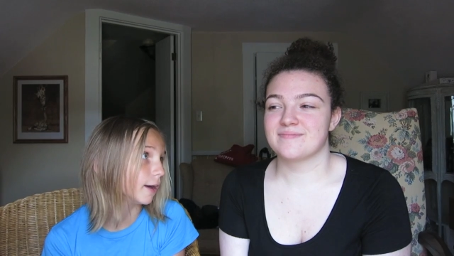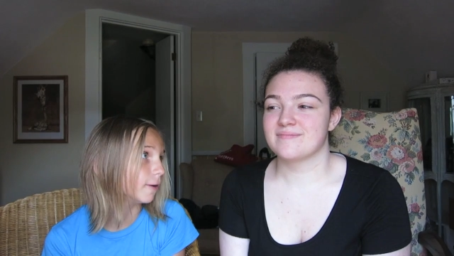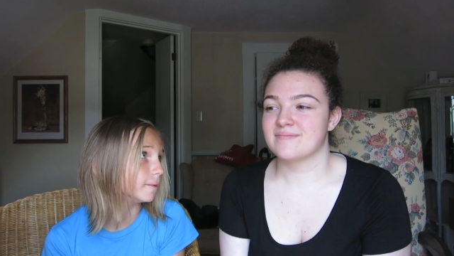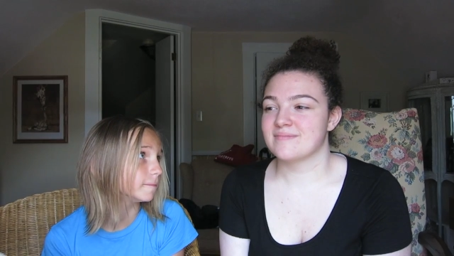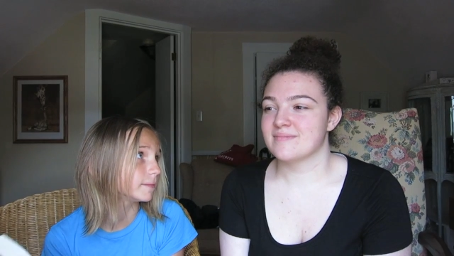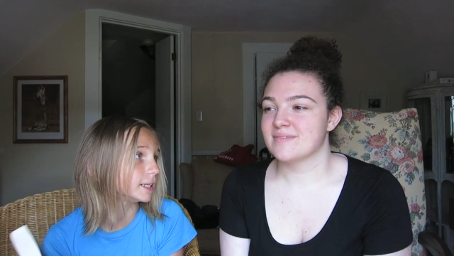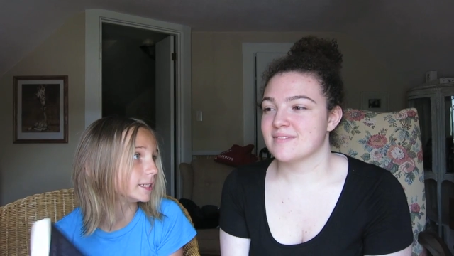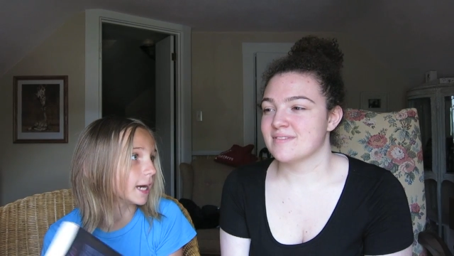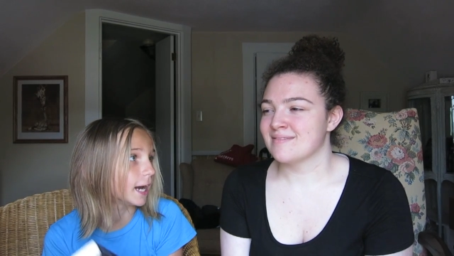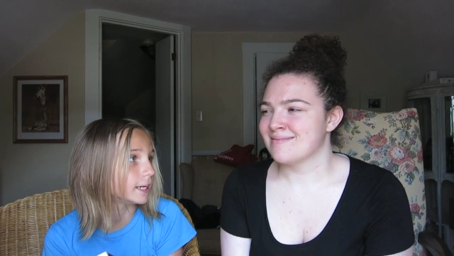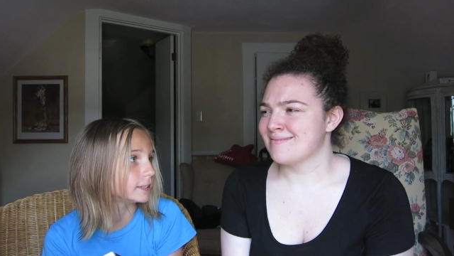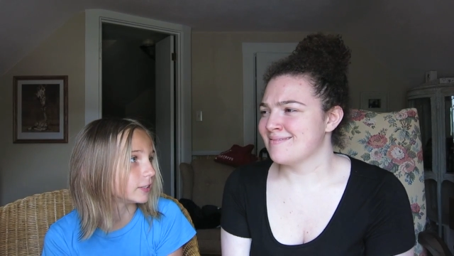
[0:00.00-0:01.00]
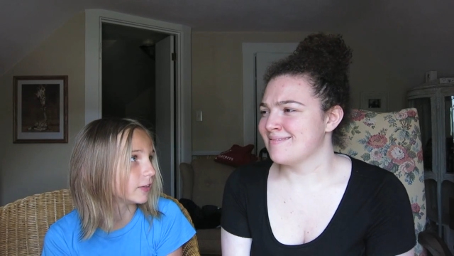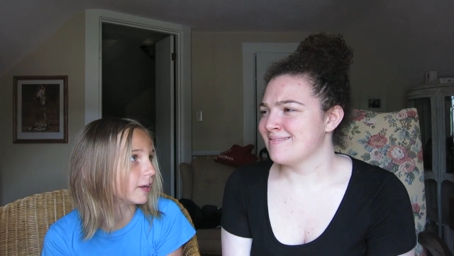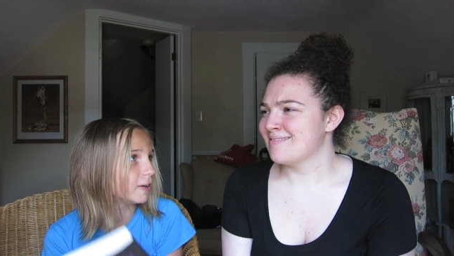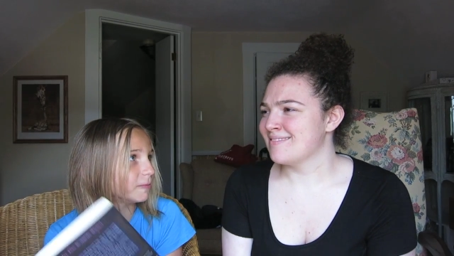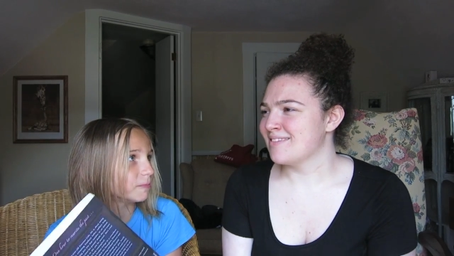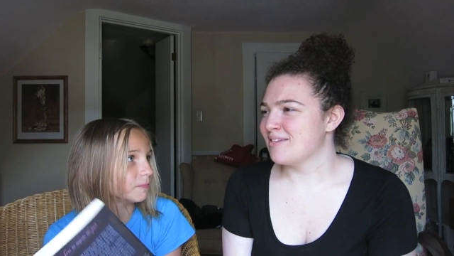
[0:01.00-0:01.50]
Speaker 1: out and dies in
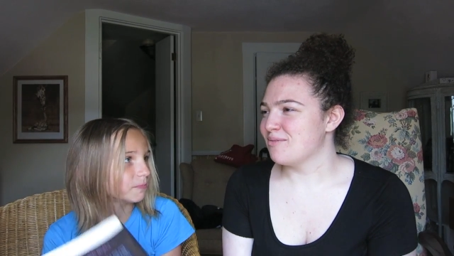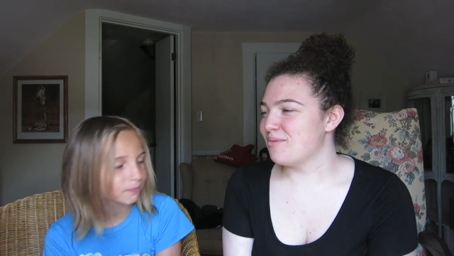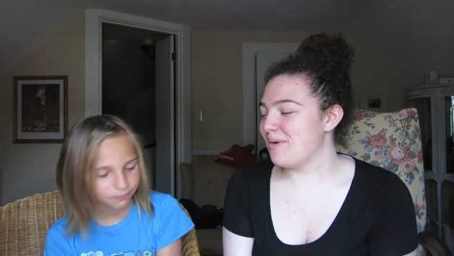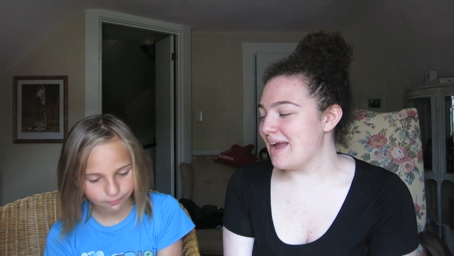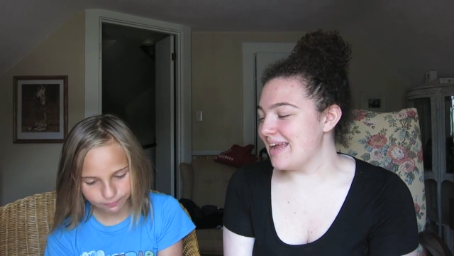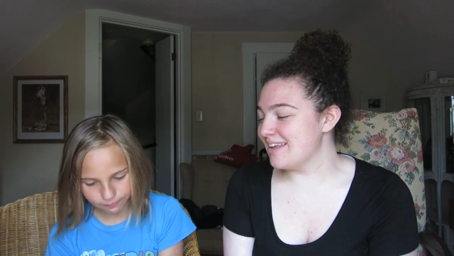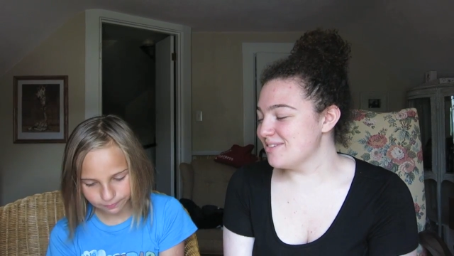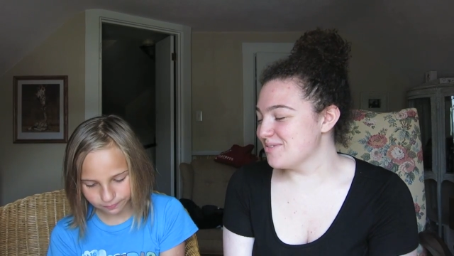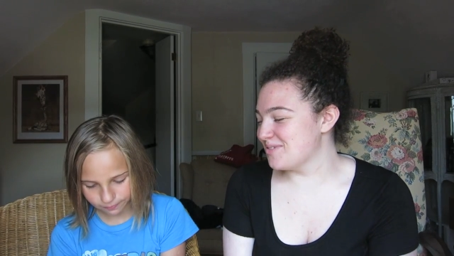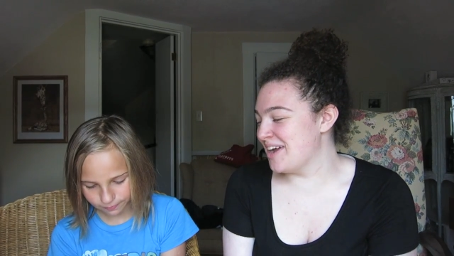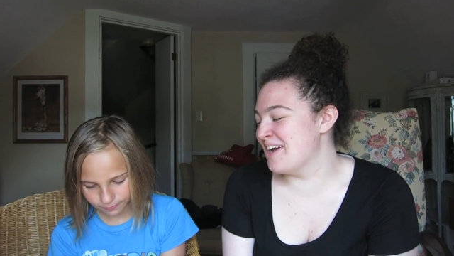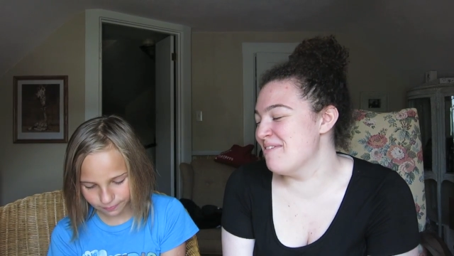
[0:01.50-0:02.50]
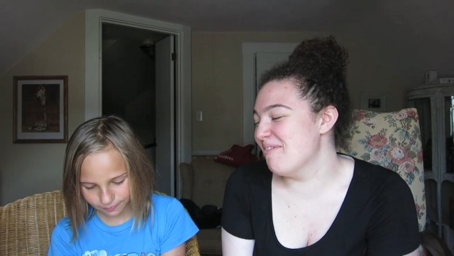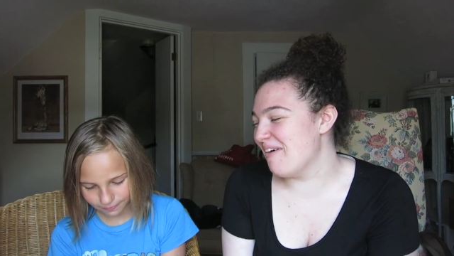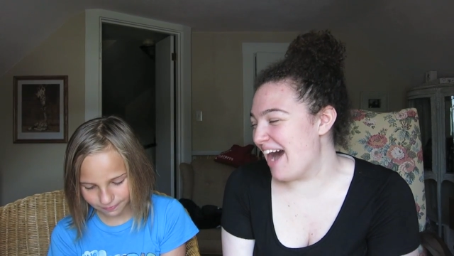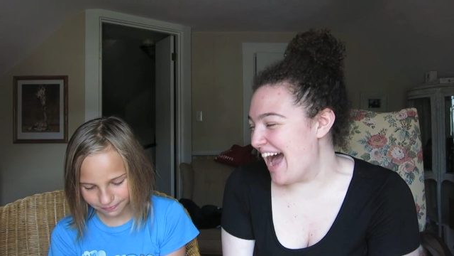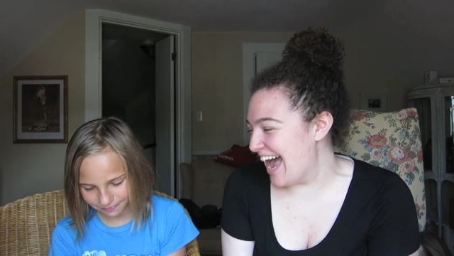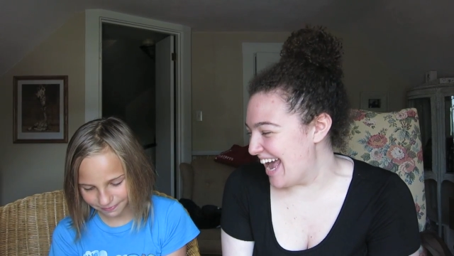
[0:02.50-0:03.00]
there. What
Speaker 2: is...
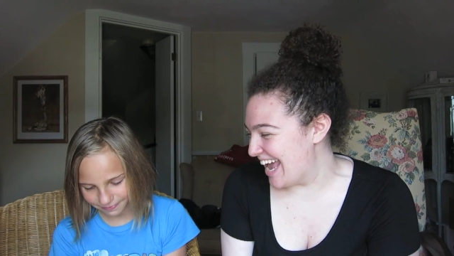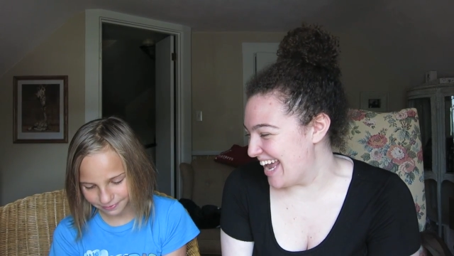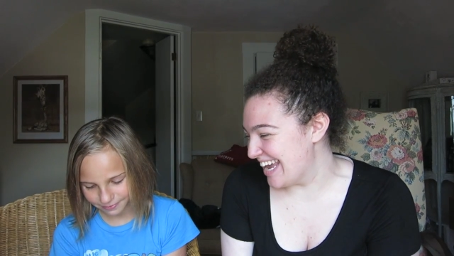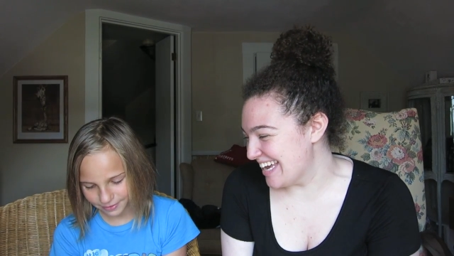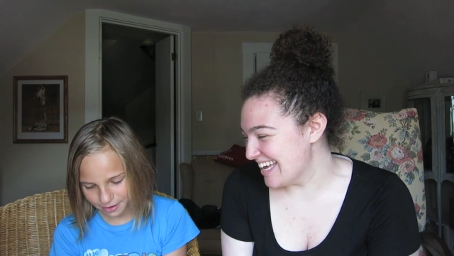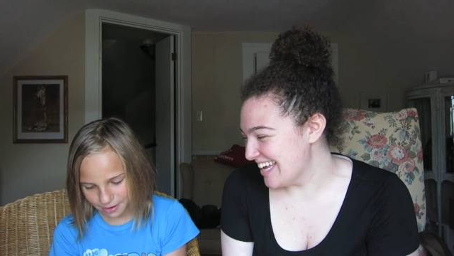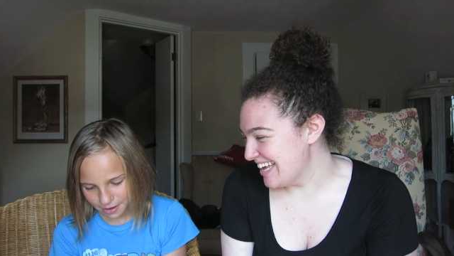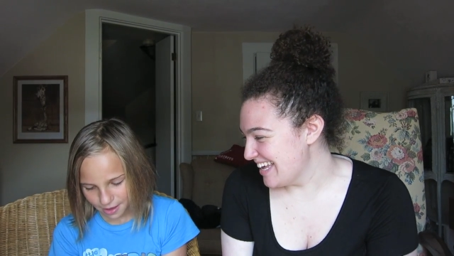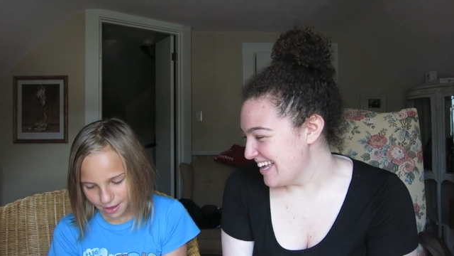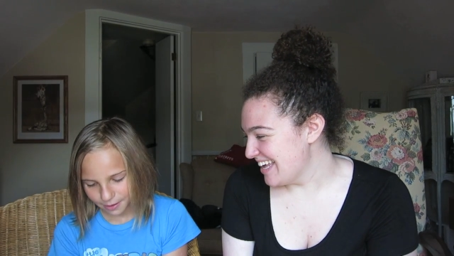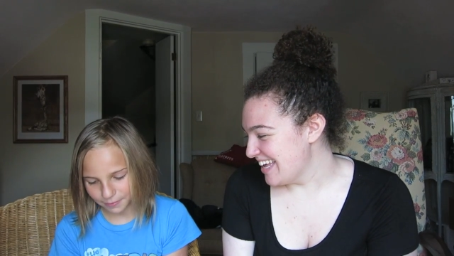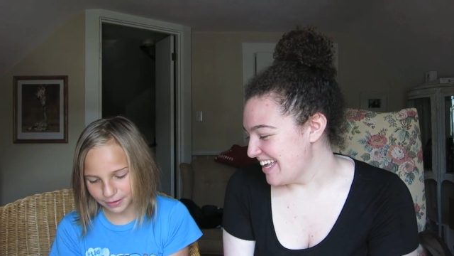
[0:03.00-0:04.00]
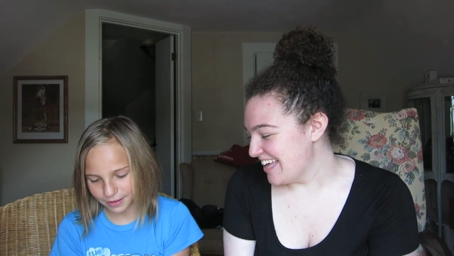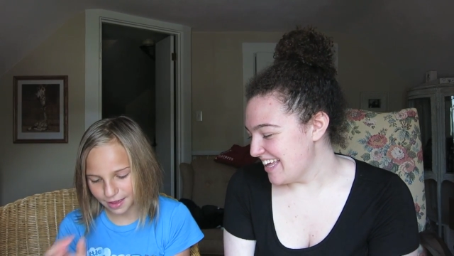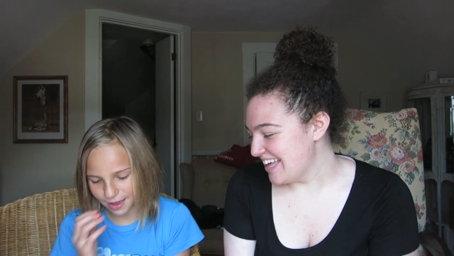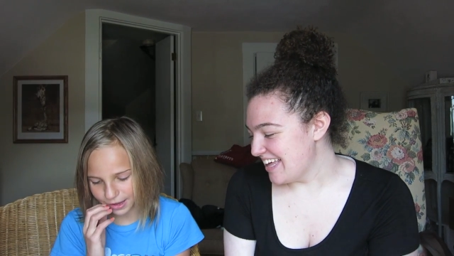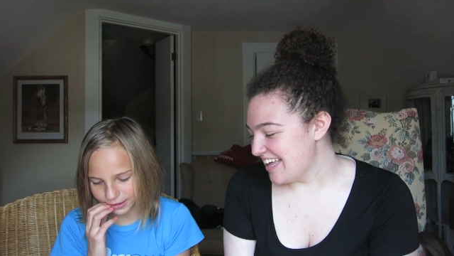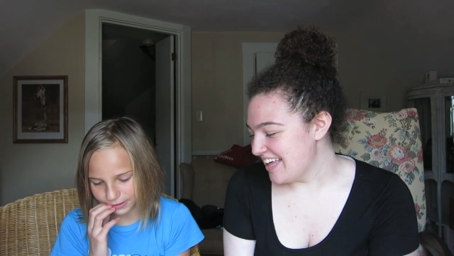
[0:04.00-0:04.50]
why?
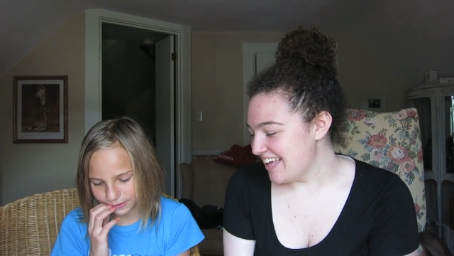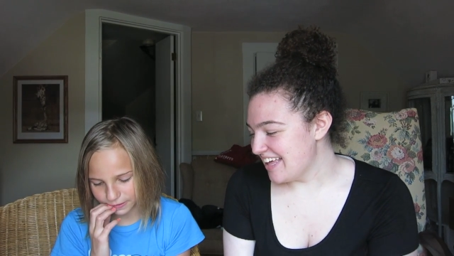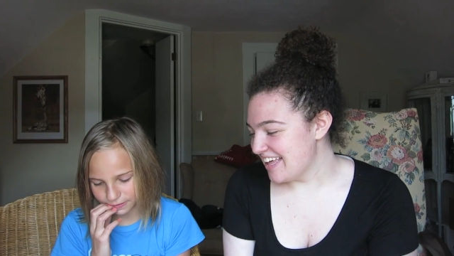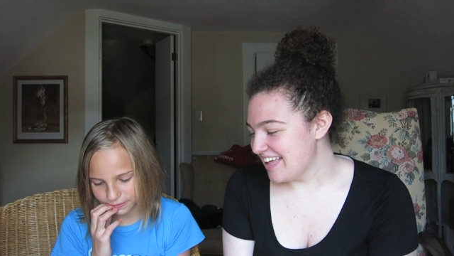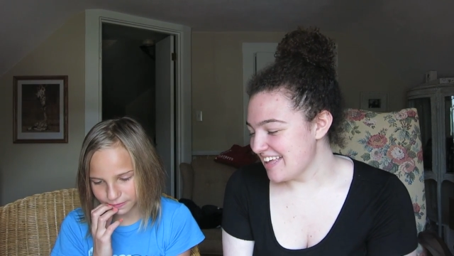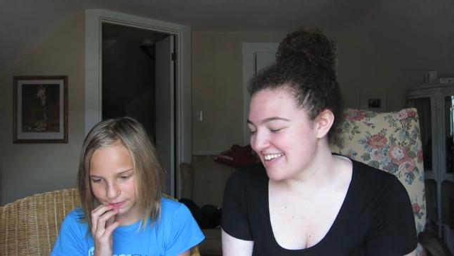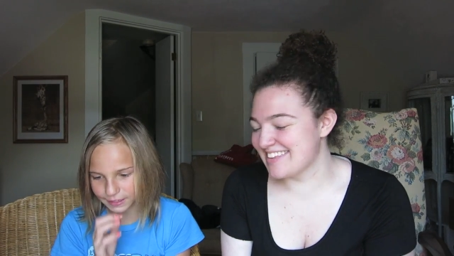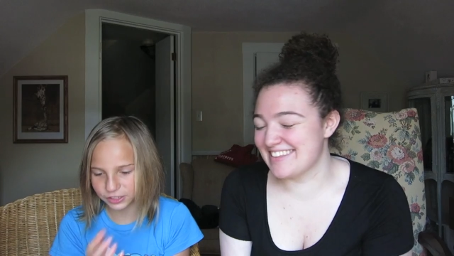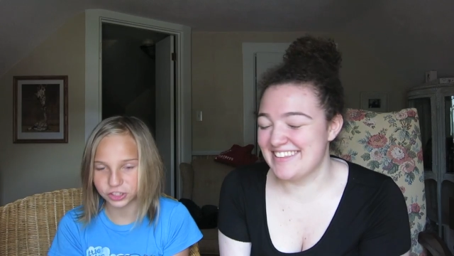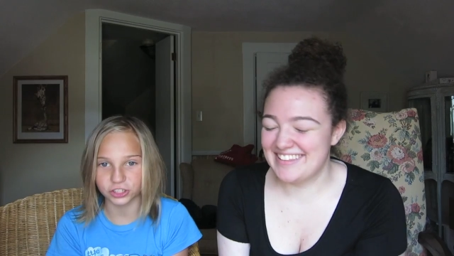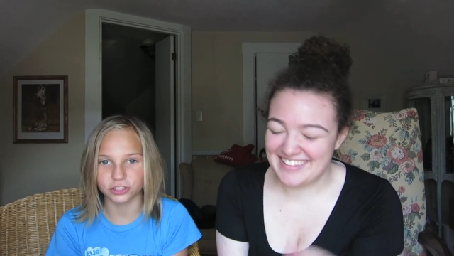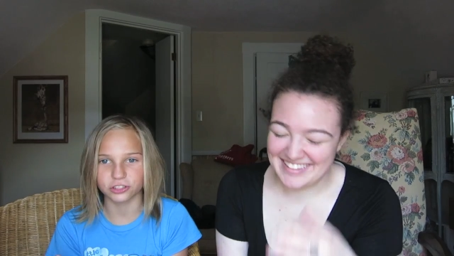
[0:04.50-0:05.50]
Speaker 1: Because. And she